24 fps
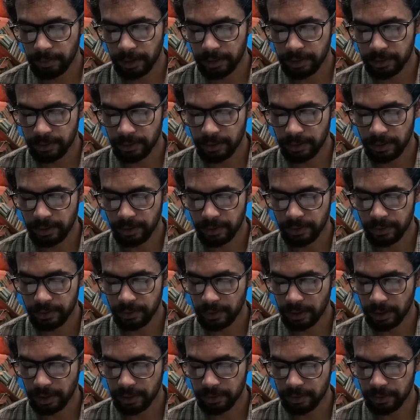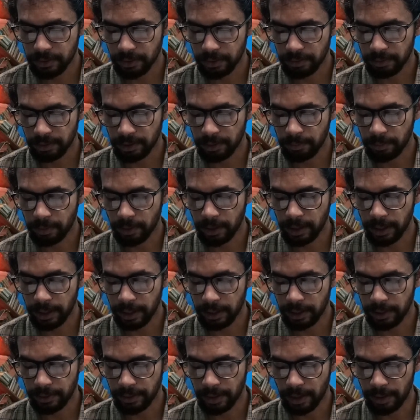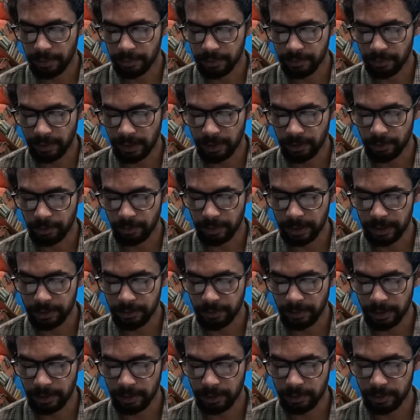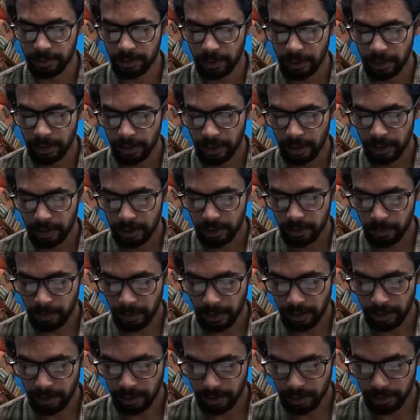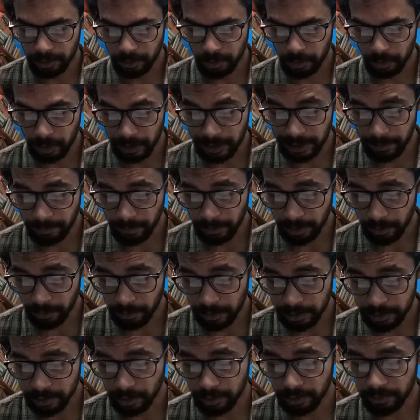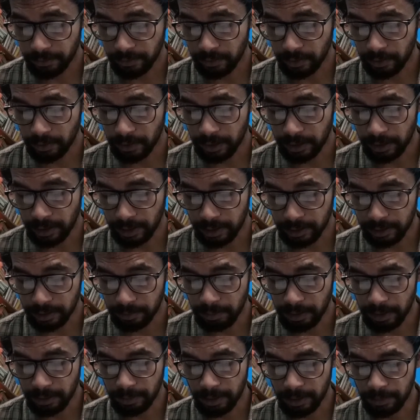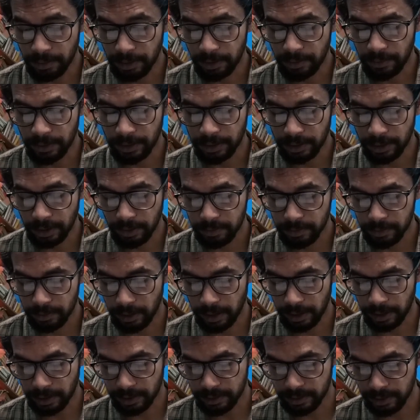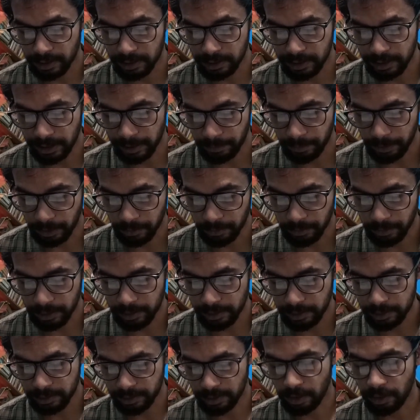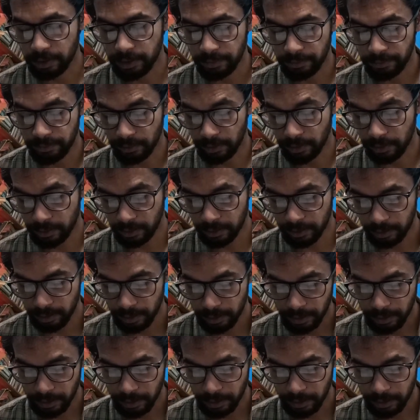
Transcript: next to the nursery and stood with the boy in her arms while Yumi spread sleeping quilts on the floor and laid the baby between them. So like I said, sleeping quilts on the floor.